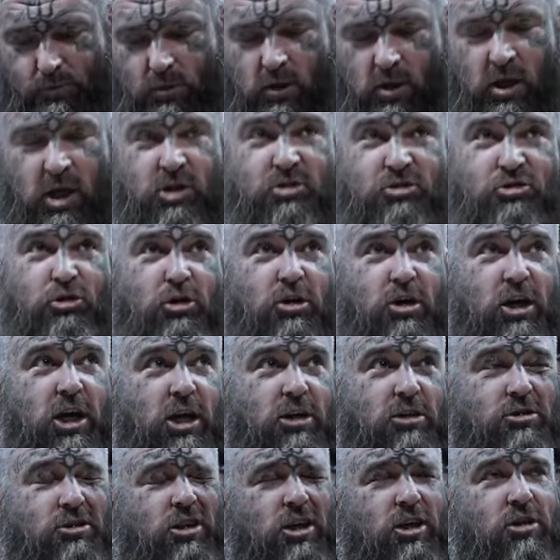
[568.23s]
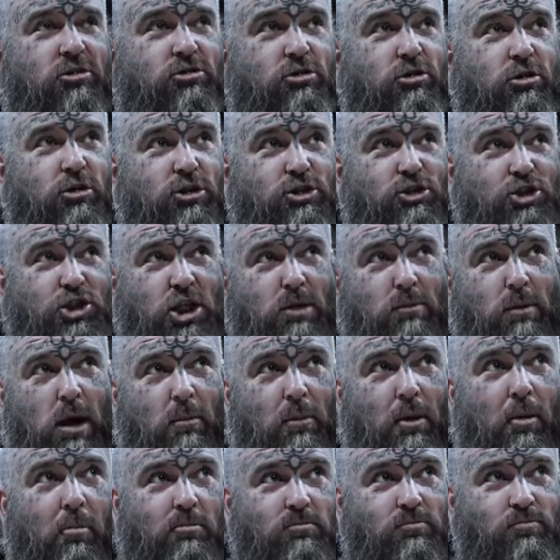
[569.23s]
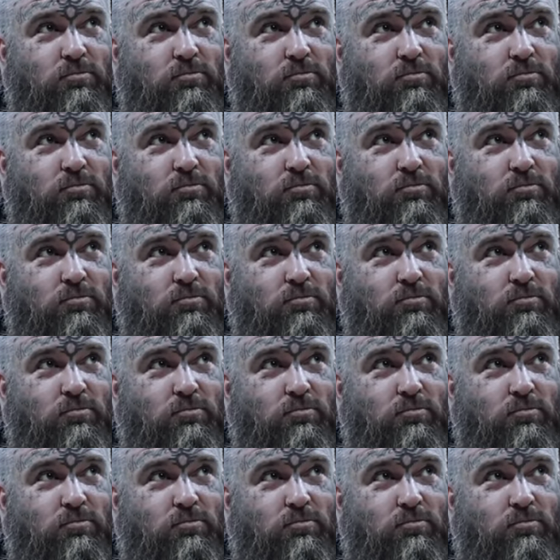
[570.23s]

He's talking shit about me.